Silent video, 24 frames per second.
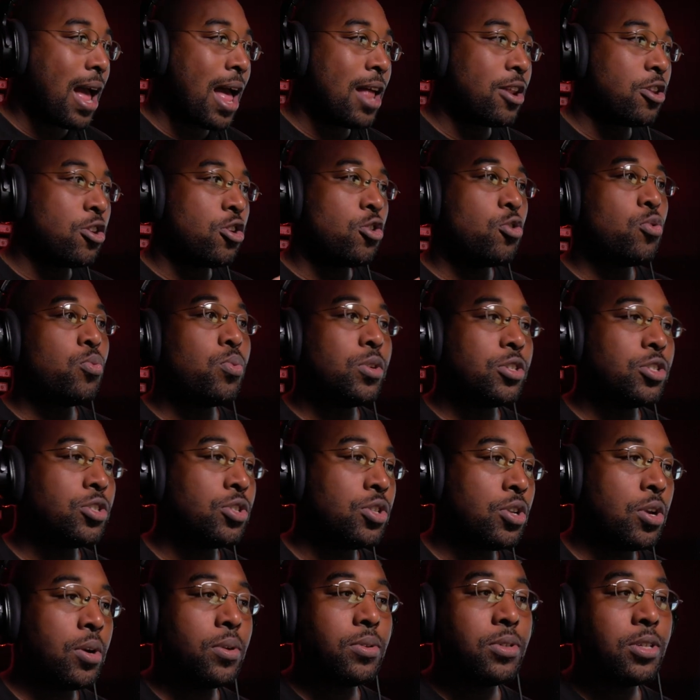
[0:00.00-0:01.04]
I know which
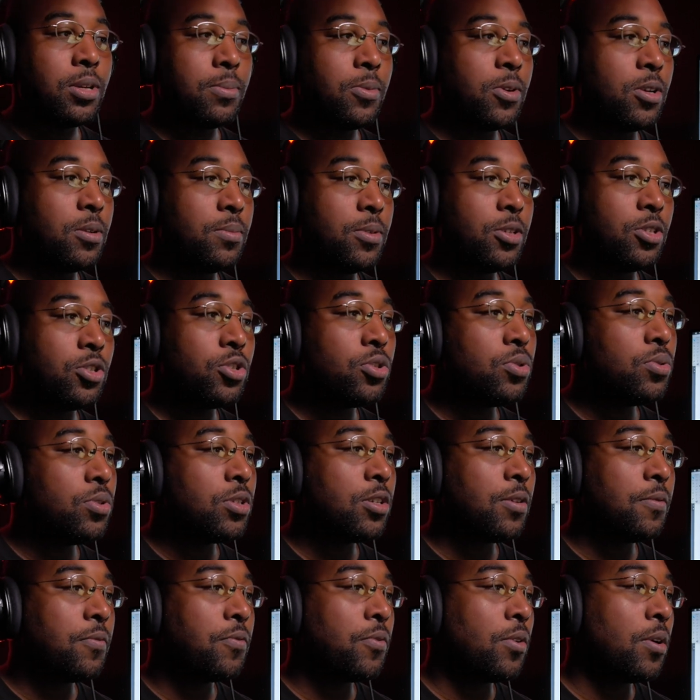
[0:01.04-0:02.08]
notes I'm going to be
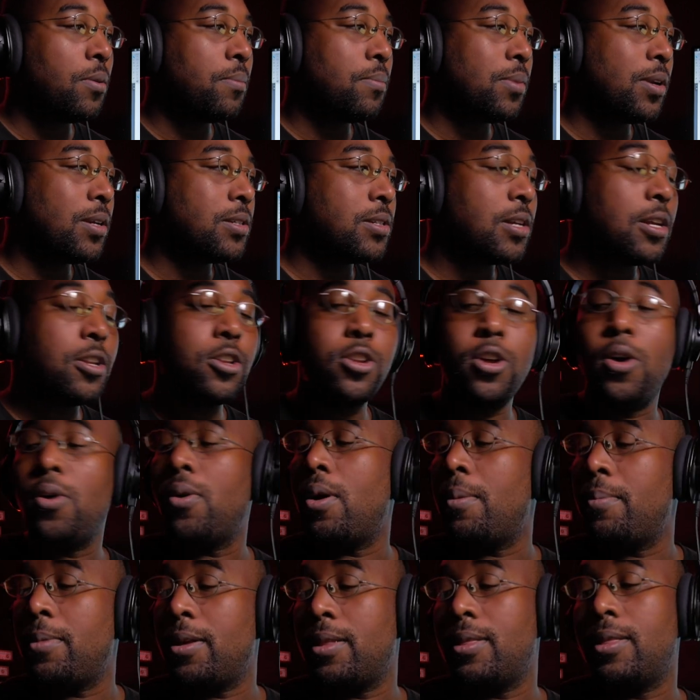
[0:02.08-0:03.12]
choosing from because I know
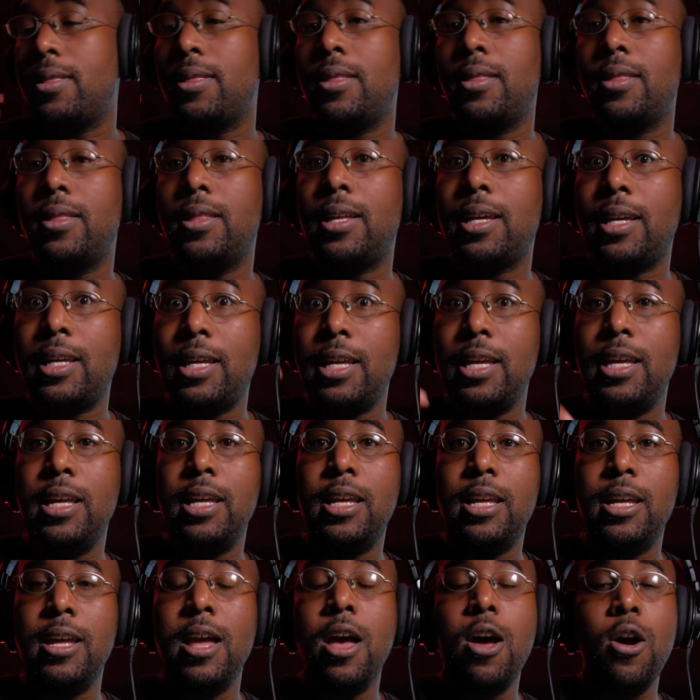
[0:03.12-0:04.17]
I'm in the
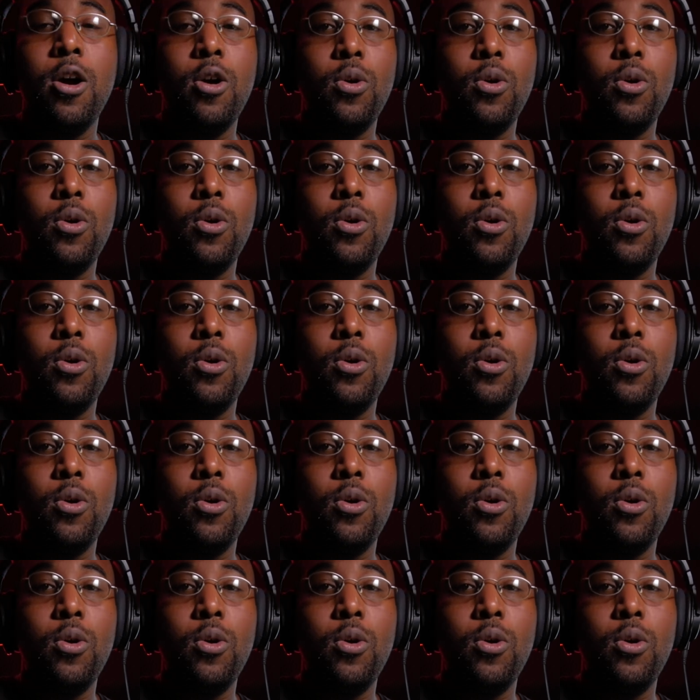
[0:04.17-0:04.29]
key